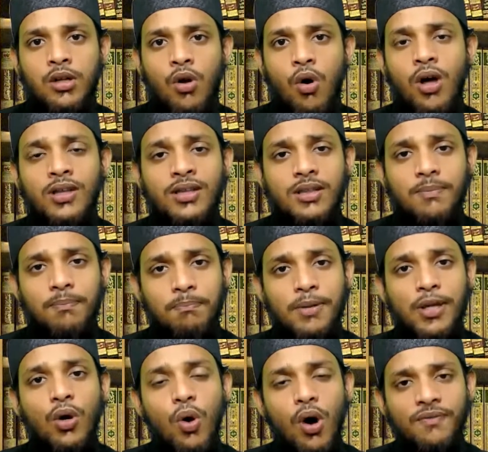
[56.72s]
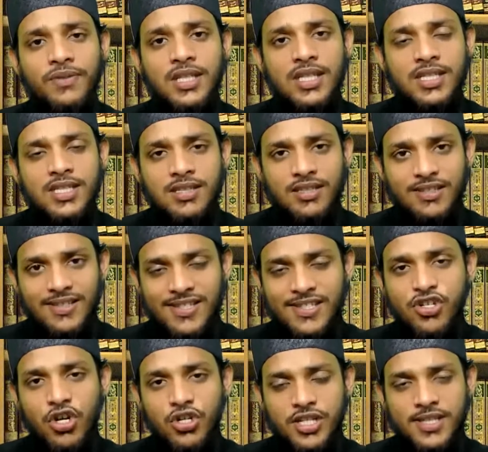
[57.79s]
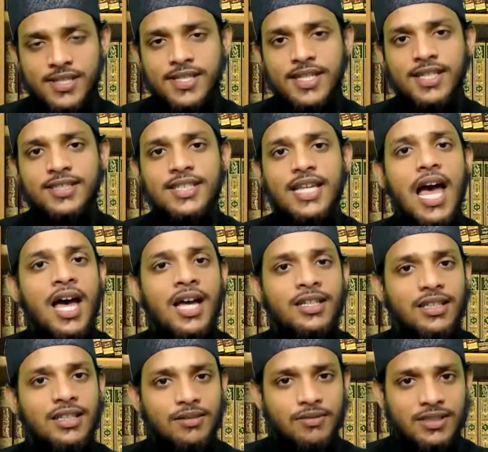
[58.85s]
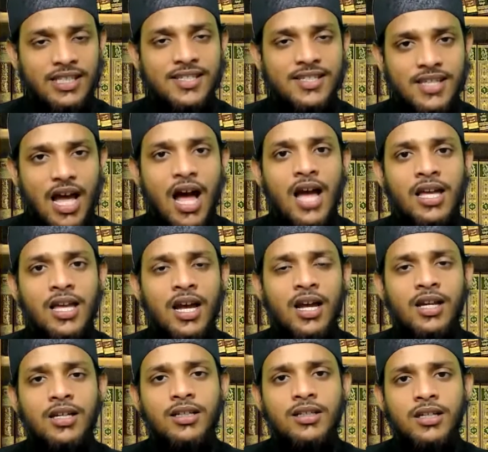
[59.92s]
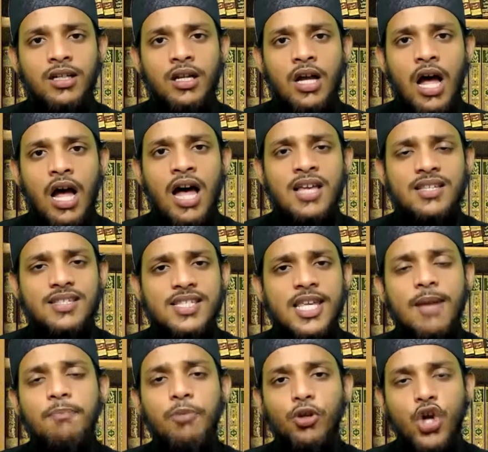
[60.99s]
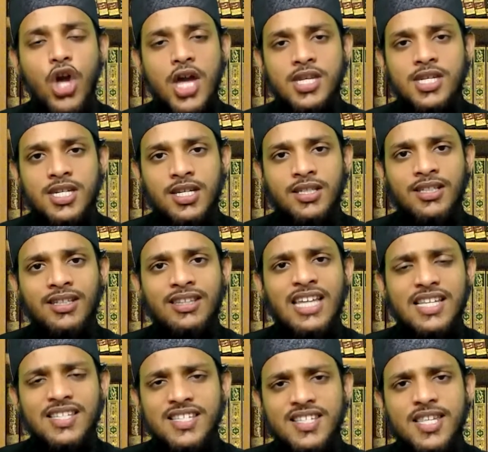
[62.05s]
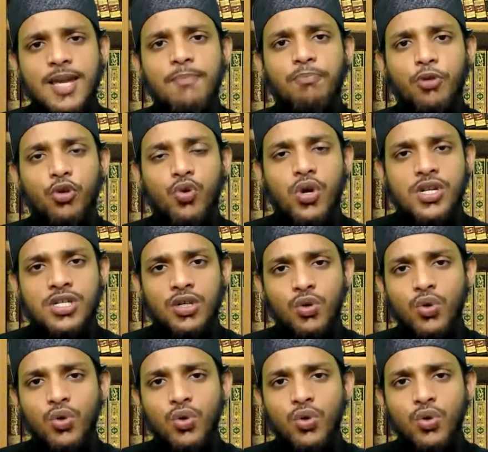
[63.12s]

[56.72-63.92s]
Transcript: On view of these statistics and this ayah, a simple question, there is simple question